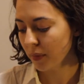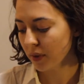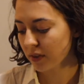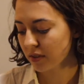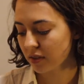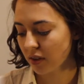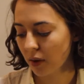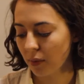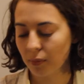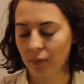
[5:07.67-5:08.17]

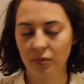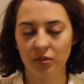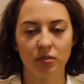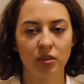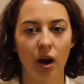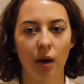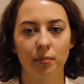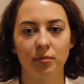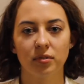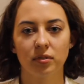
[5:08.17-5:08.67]
Some
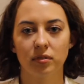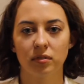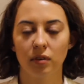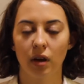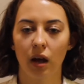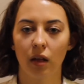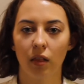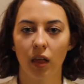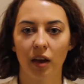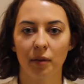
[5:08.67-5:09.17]
shops,
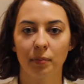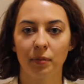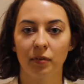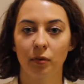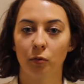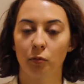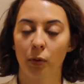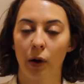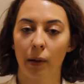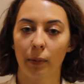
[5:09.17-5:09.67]
a lot of
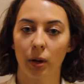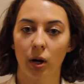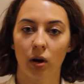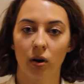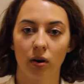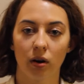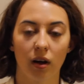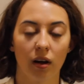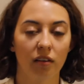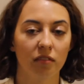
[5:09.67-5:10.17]
you probably
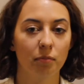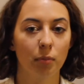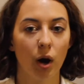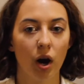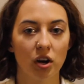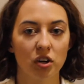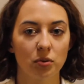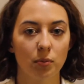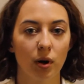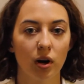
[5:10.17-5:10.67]
heard of
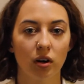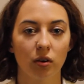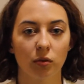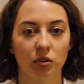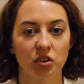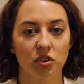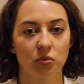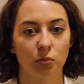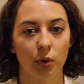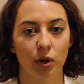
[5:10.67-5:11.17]
Poshmark,
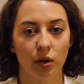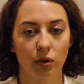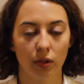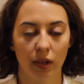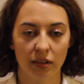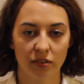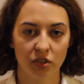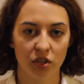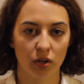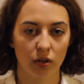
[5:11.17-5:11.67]
which is where you
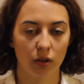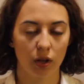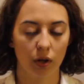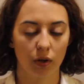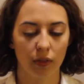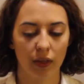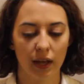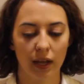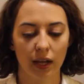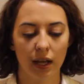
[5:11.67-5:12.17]
list your
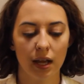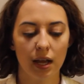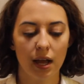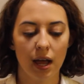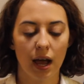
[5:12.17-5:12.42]
clothing,